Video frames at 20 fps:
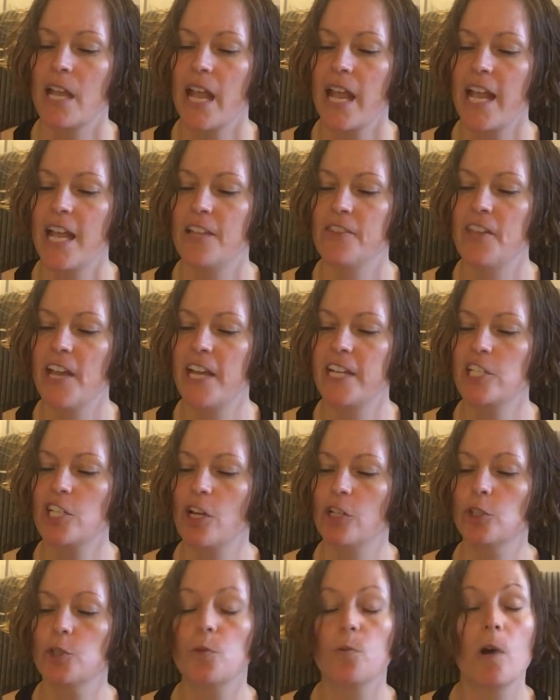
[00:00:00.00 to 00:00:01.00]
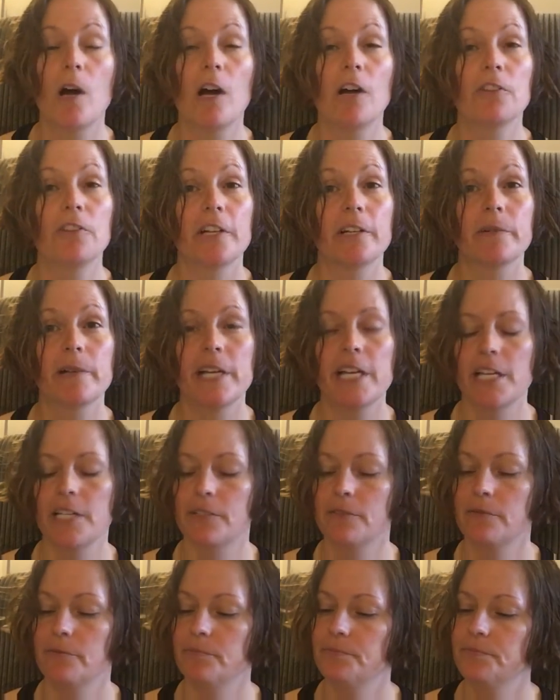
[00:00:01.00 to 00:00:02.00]
and they shall dwell therein.
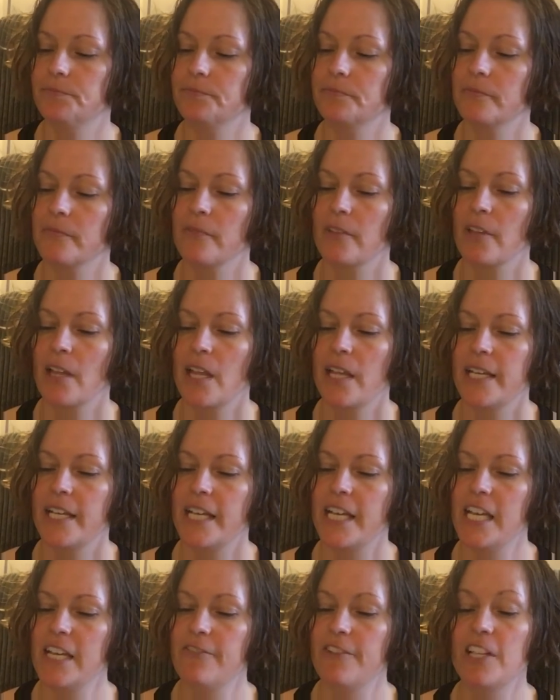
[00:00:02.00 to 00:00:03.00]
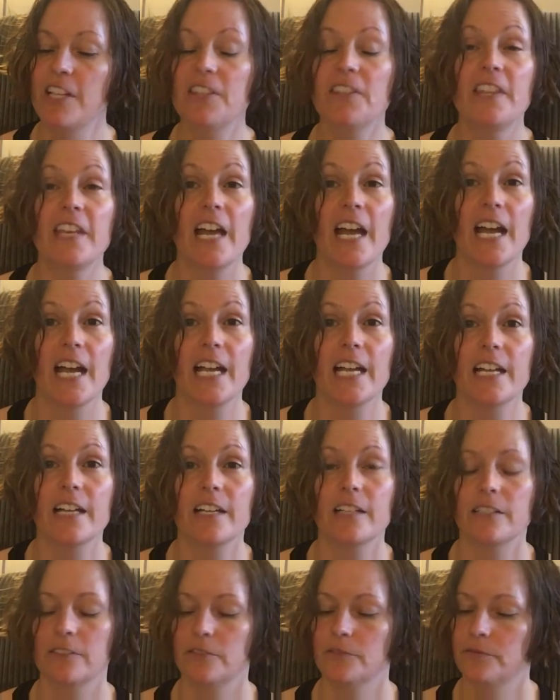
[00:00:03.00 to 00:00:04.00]
Even they
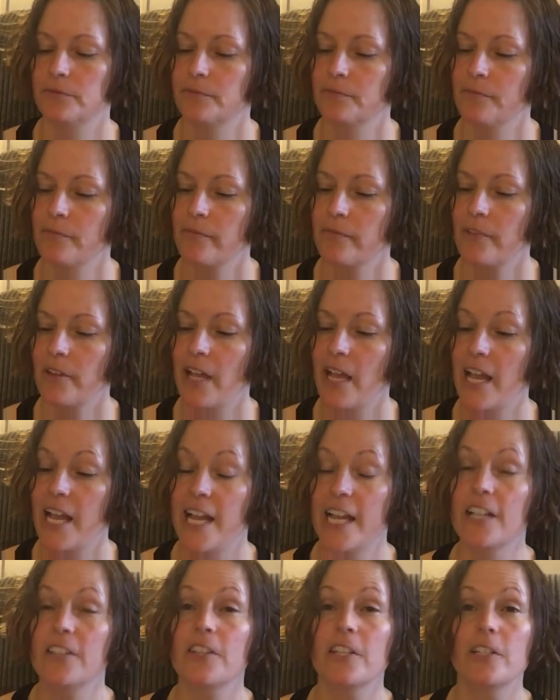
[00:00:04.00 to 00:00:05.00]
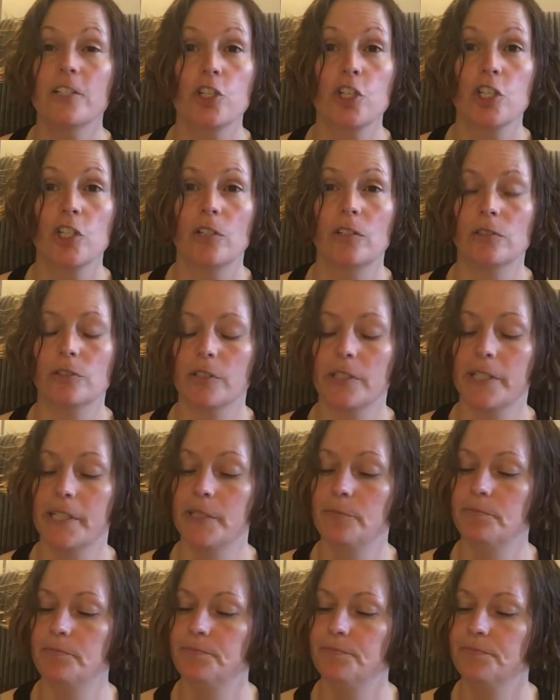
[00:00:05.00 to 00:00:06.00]
and their
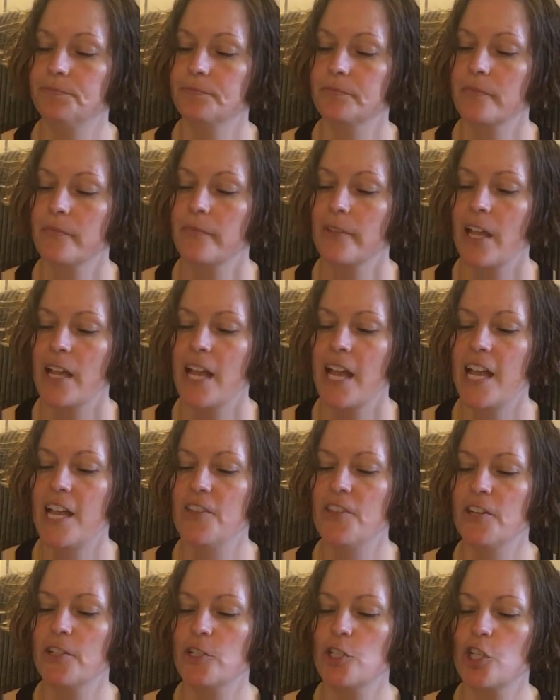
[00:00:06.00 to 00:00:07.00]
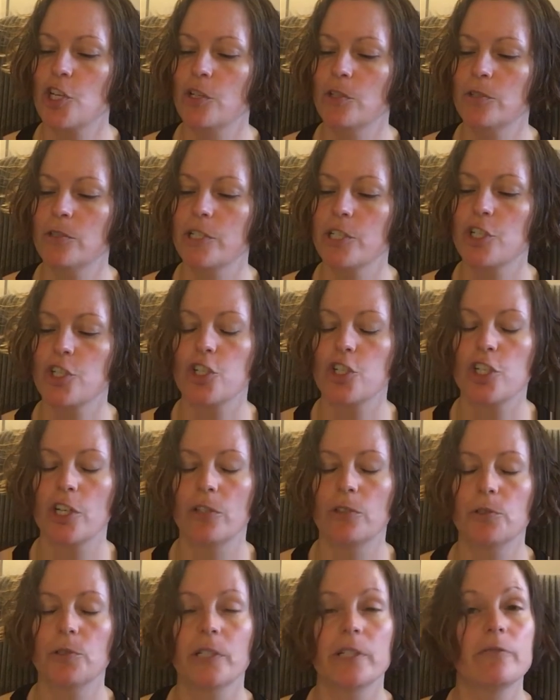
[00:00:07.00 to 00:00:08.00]
children, and their children's
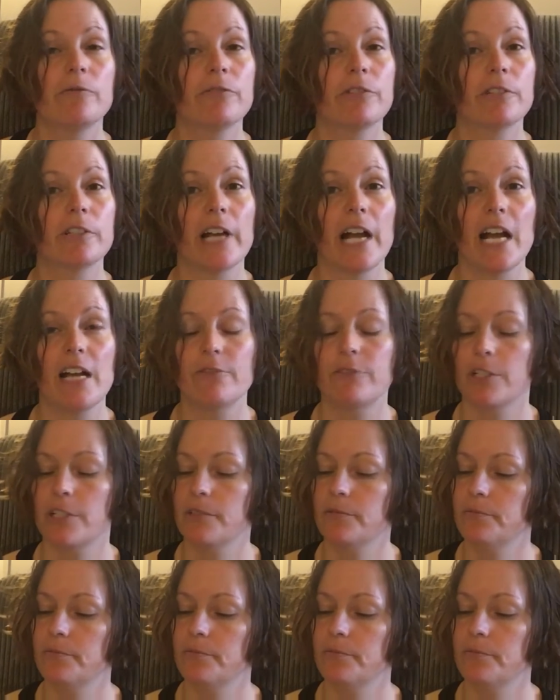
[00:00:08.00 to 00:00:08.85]
children forever